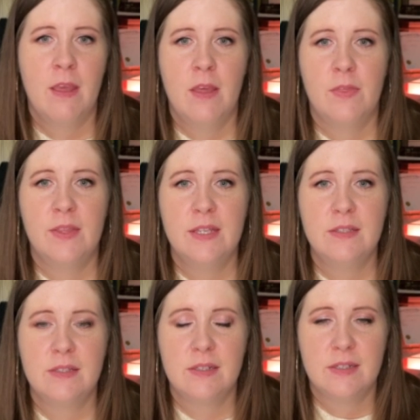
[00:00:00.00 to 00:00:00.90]

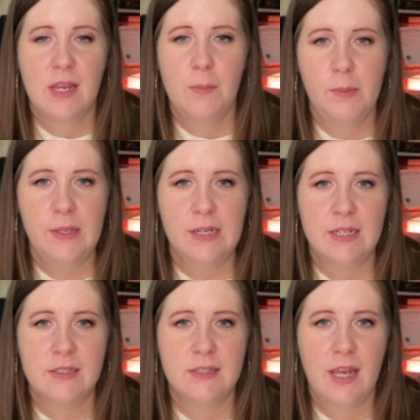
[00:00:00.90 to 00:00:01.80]
this template
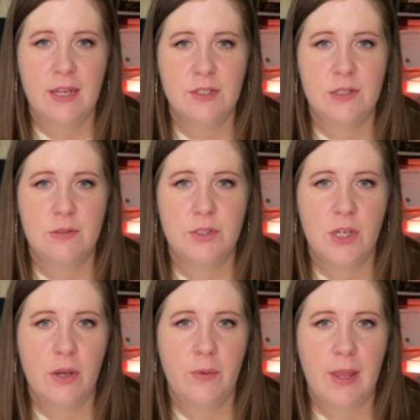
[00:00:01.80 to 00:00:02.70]
is set to
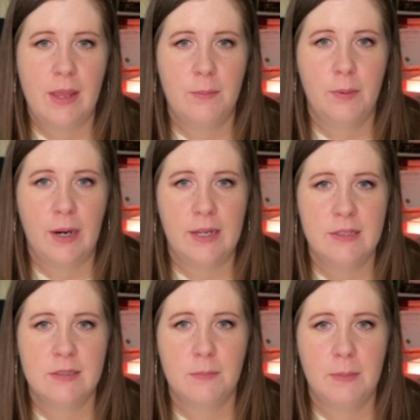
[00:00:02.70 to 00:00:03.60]
show a
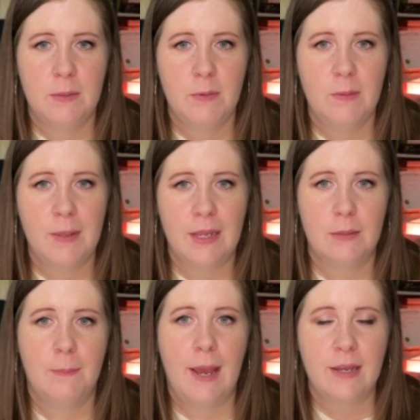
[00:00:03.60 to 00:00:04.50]
price minimum
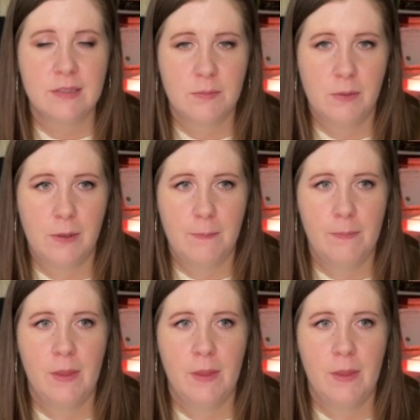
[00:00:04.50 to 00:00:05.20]
and maximum